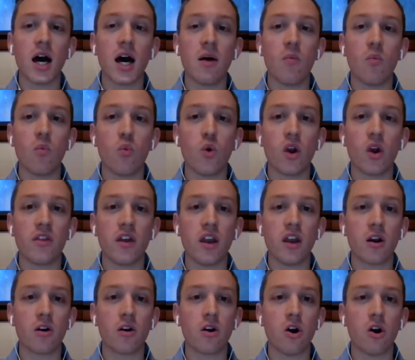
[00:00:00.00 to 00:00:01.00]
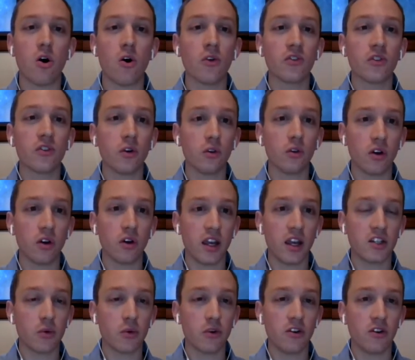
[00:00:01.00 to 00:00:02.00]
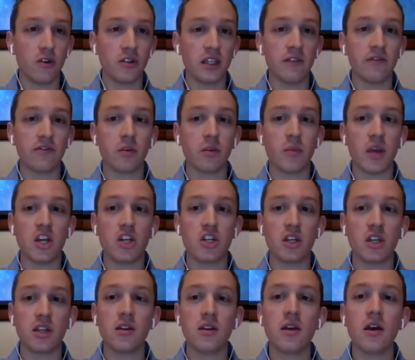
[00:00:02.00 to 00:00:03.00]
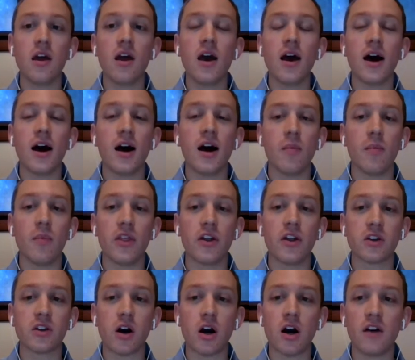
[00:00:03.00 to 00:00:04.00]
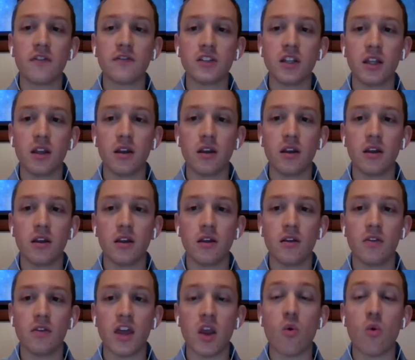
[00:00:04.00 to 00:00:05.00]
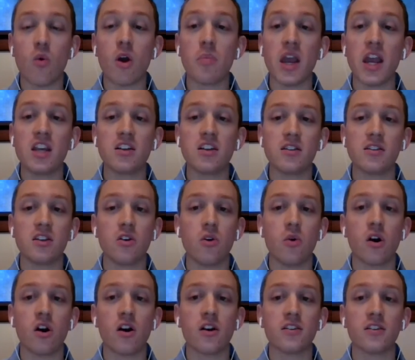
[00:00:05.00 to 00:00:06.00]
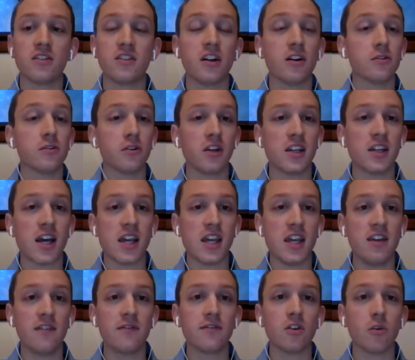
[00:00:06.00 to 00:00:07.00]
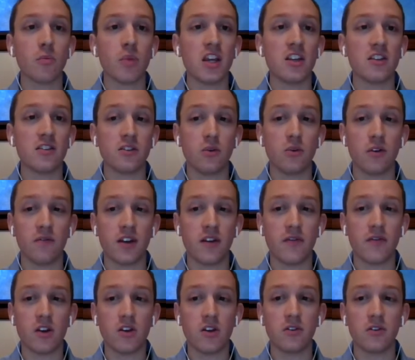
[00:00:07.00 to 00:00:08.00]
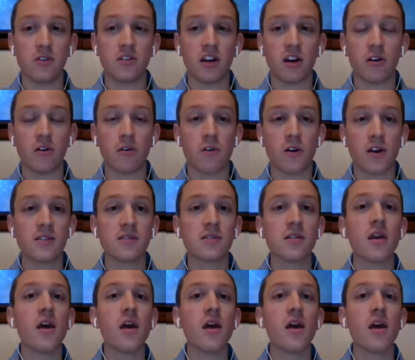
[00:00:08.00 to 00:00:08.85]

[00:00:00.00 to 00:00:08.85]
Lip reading: where they're also looking to reduce inflammation, there's often, they want patients who are steroid naive, so patients who have never used steroids,